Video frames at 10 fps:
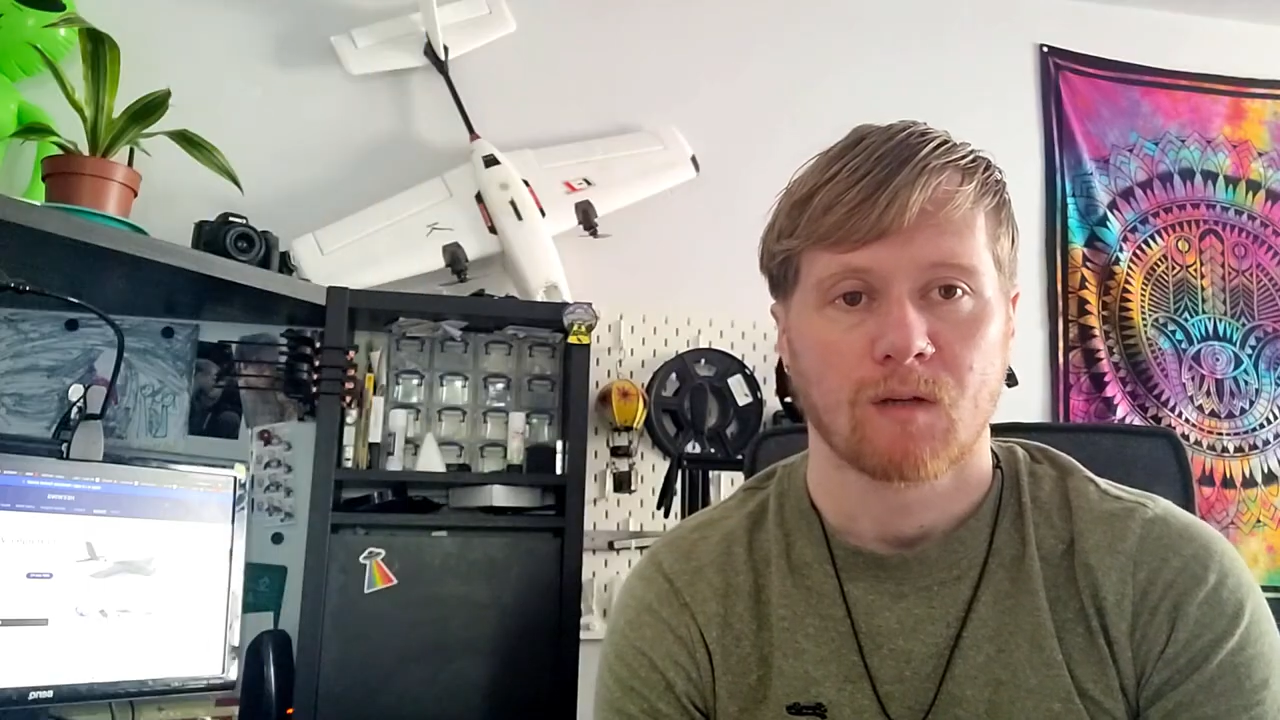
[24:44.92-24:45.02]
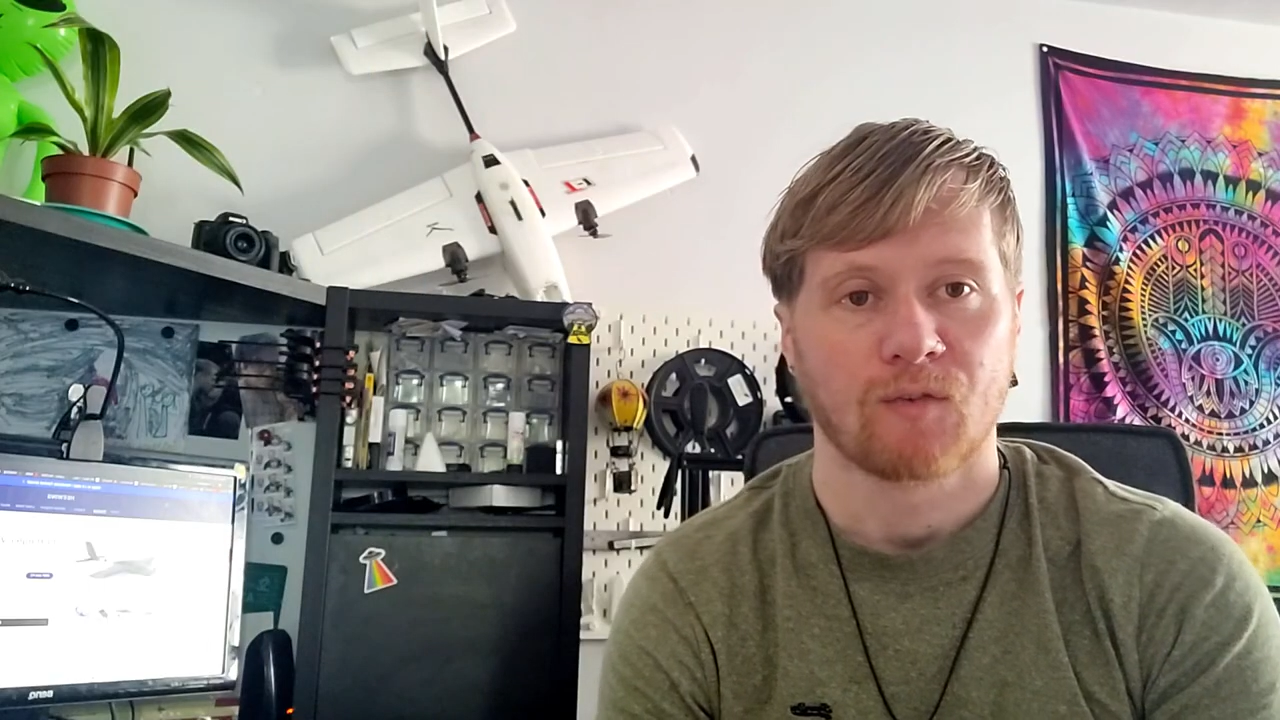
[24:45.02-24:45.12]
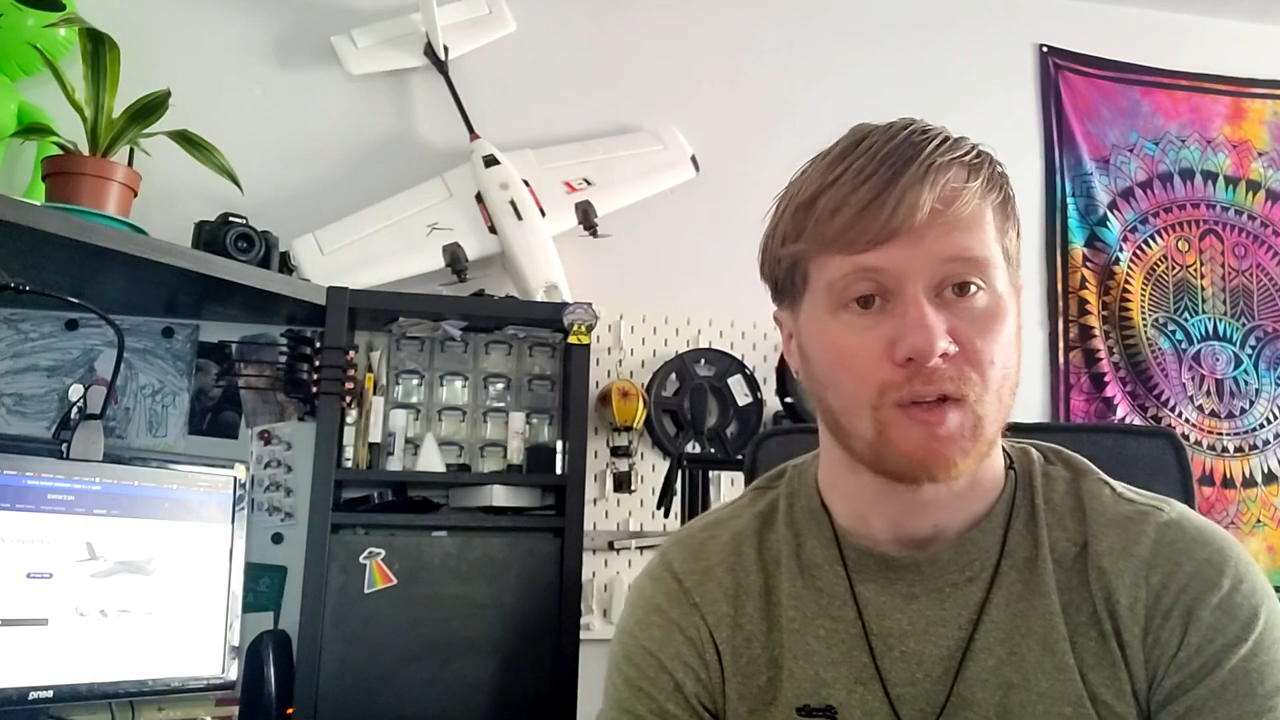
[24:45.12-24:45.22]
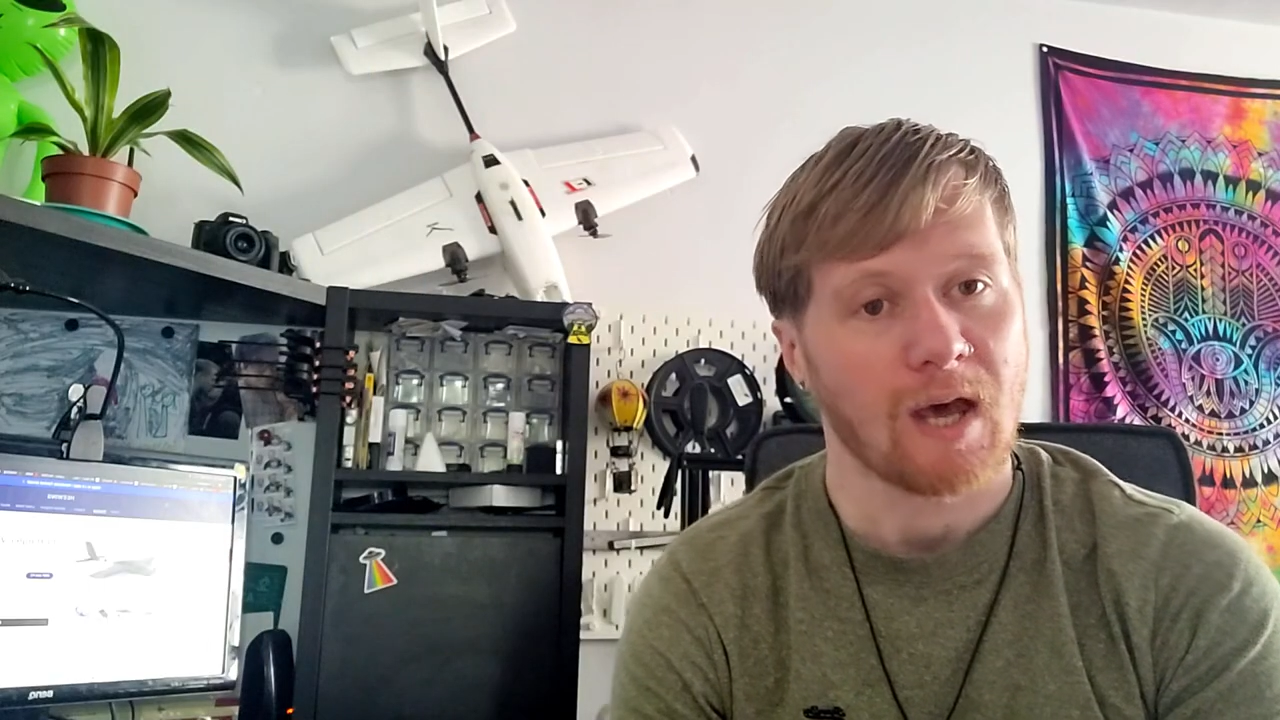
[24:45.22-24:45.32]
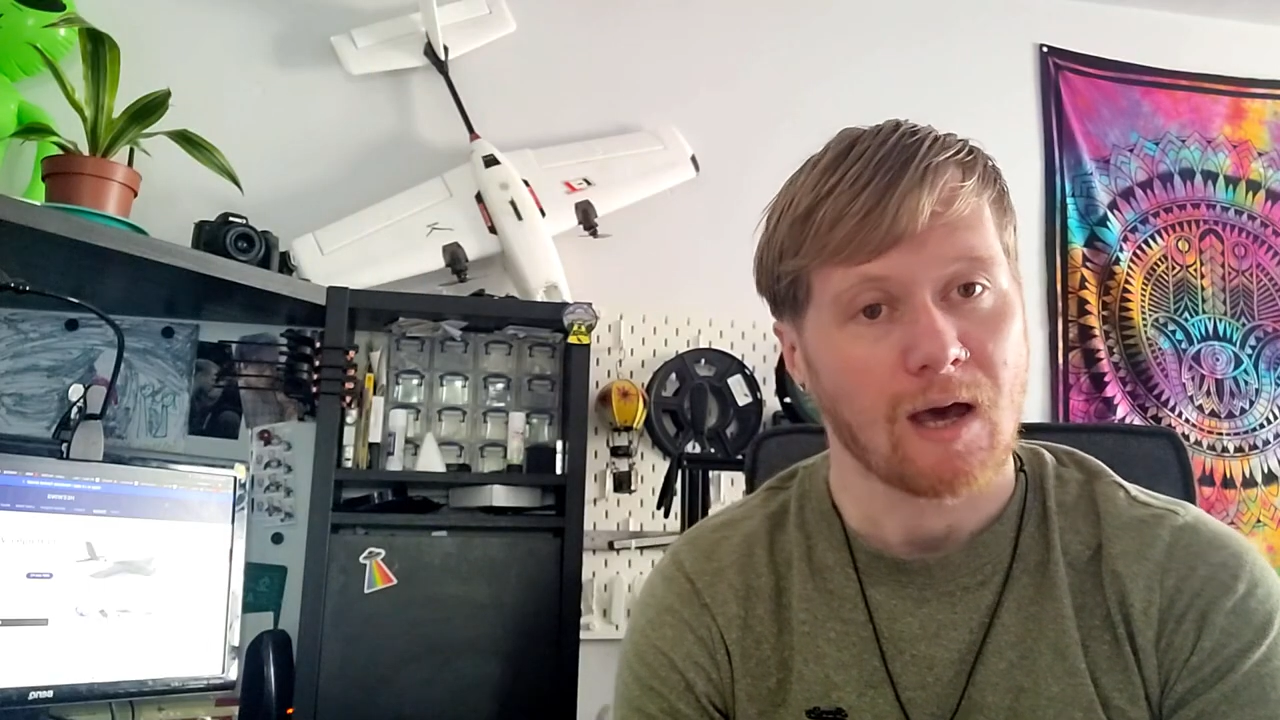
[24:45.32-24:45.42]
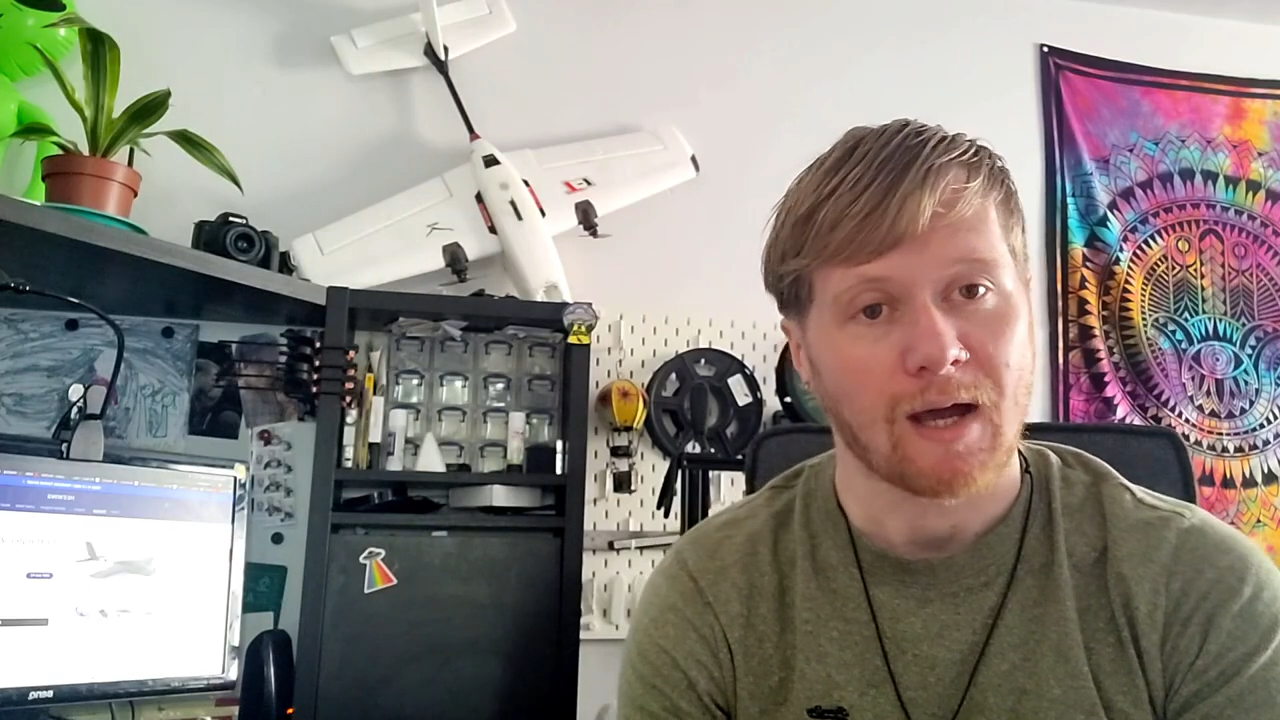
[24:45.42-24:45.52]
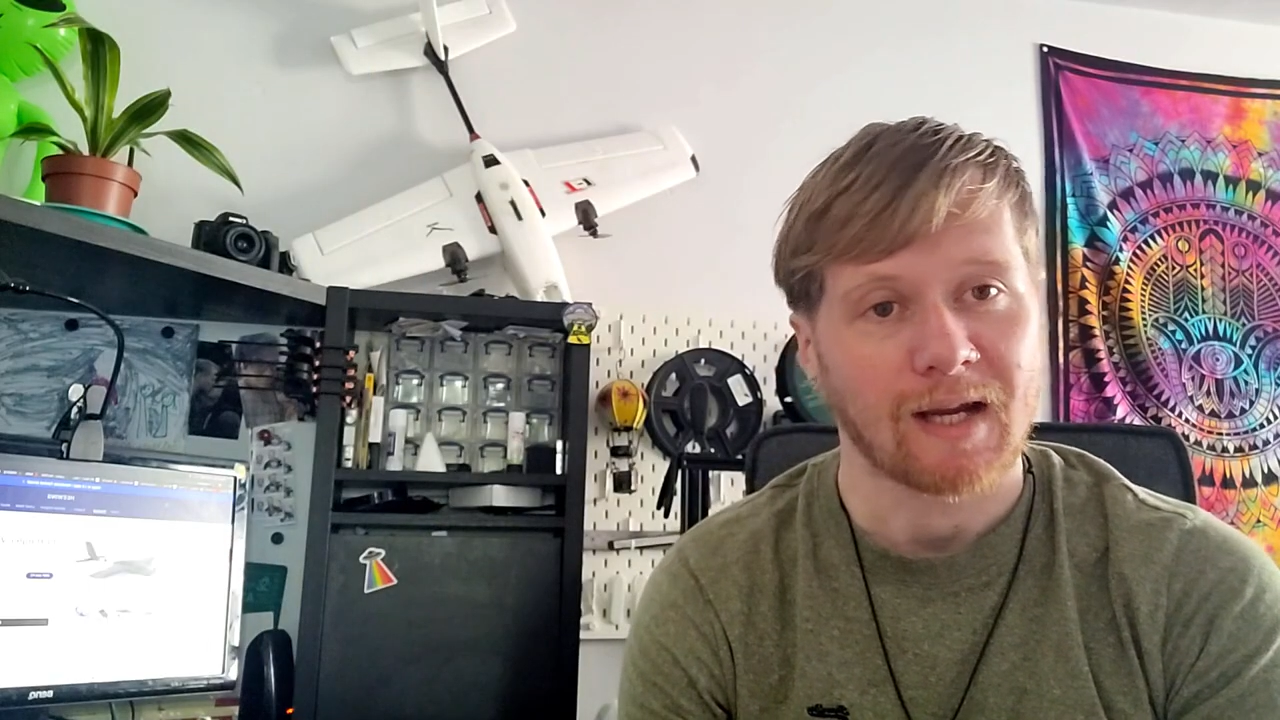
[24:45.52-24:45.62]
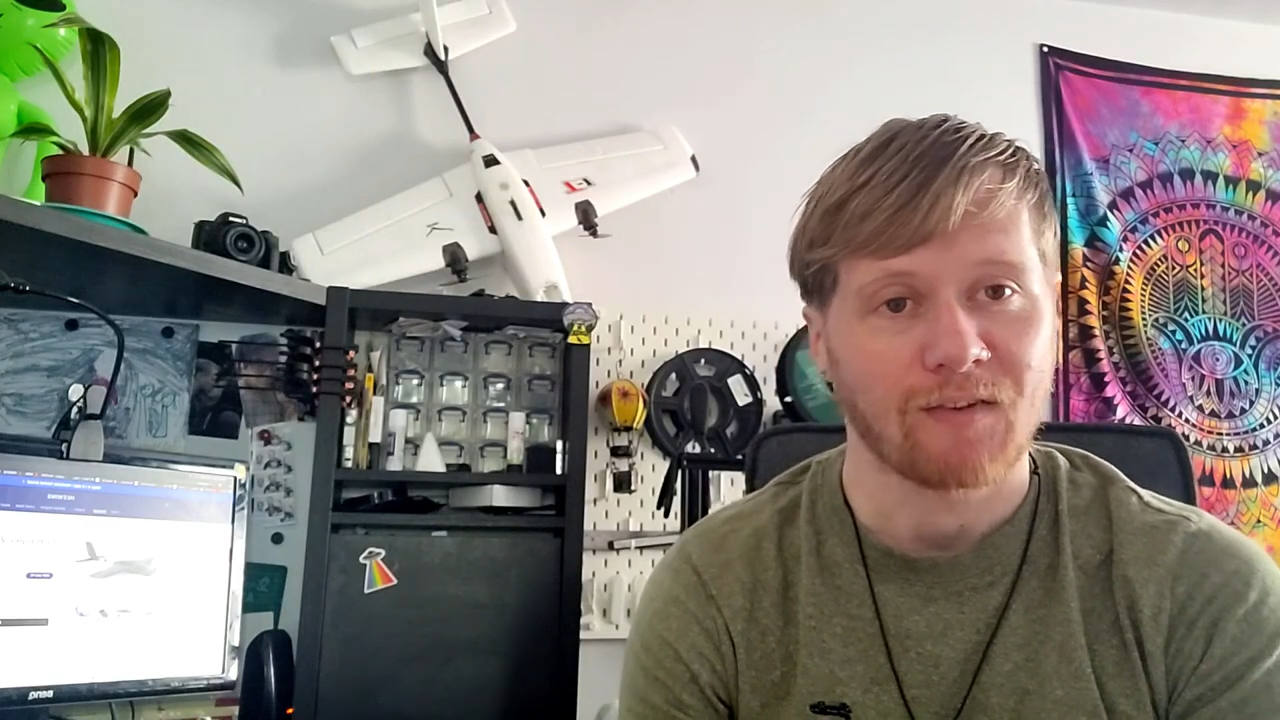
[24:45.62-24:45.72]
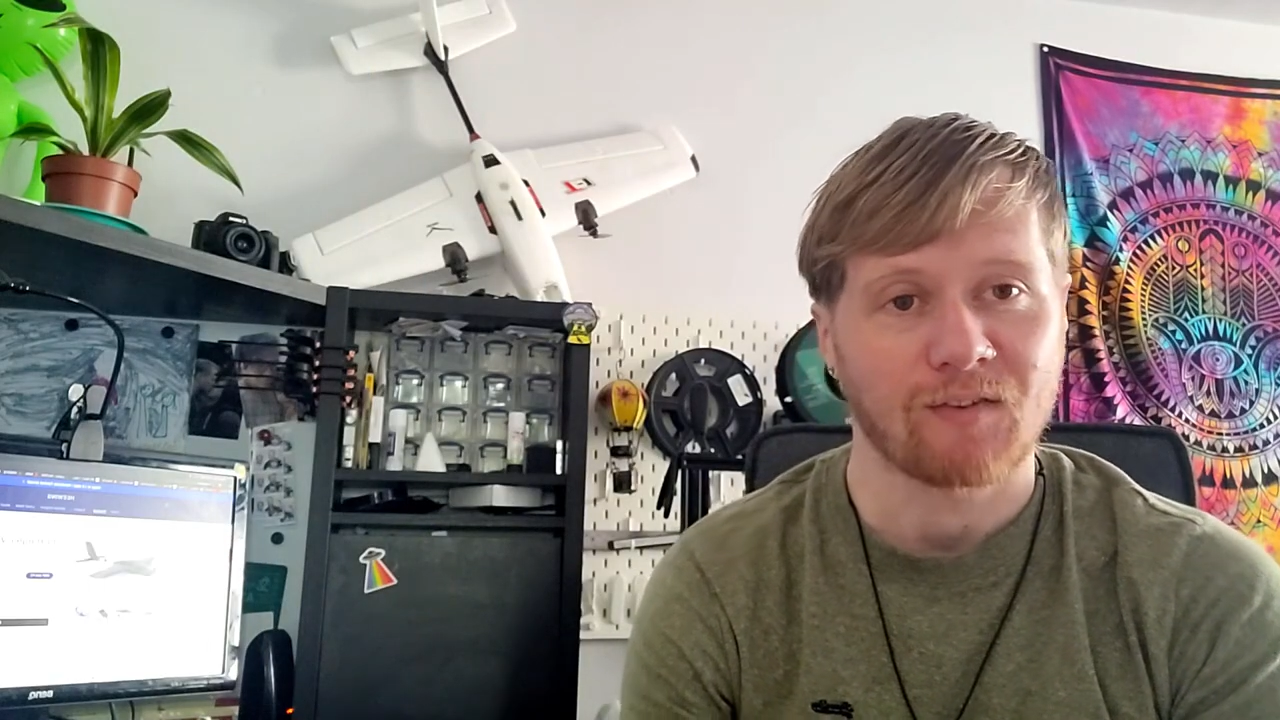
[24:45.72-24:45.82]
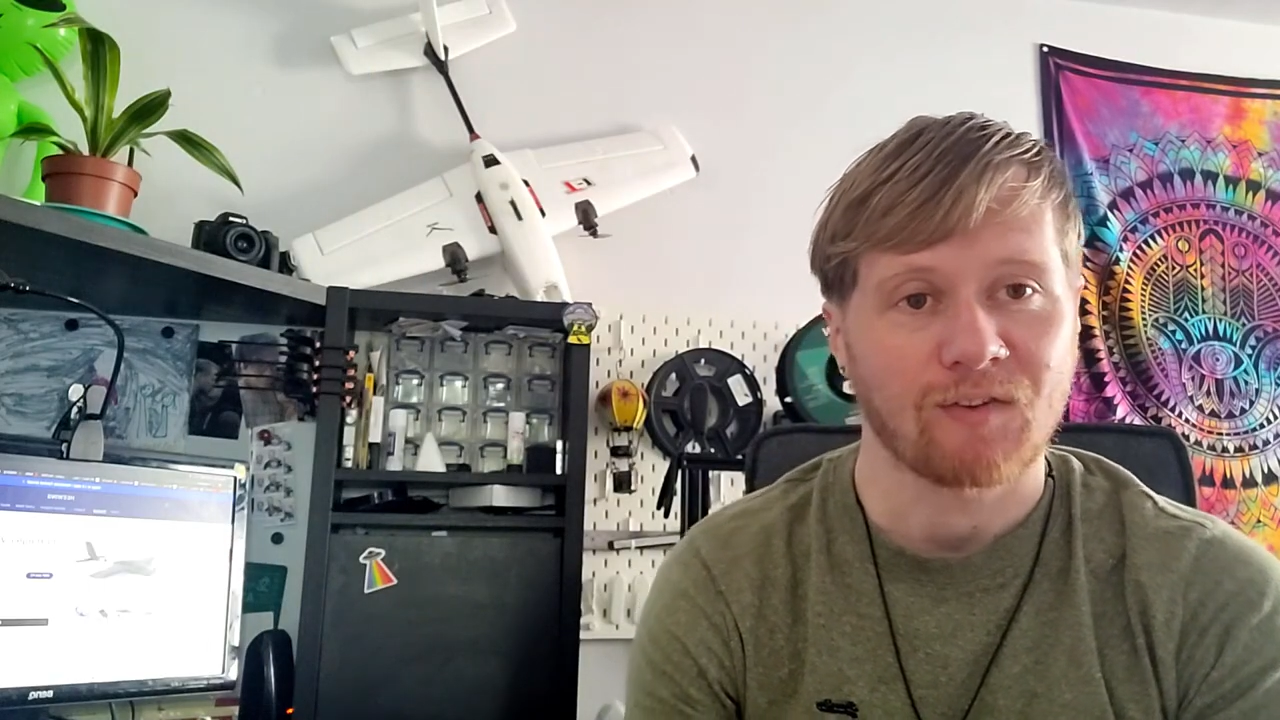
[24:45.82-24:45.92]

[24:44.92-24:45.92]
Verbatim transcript: So yeah, I guess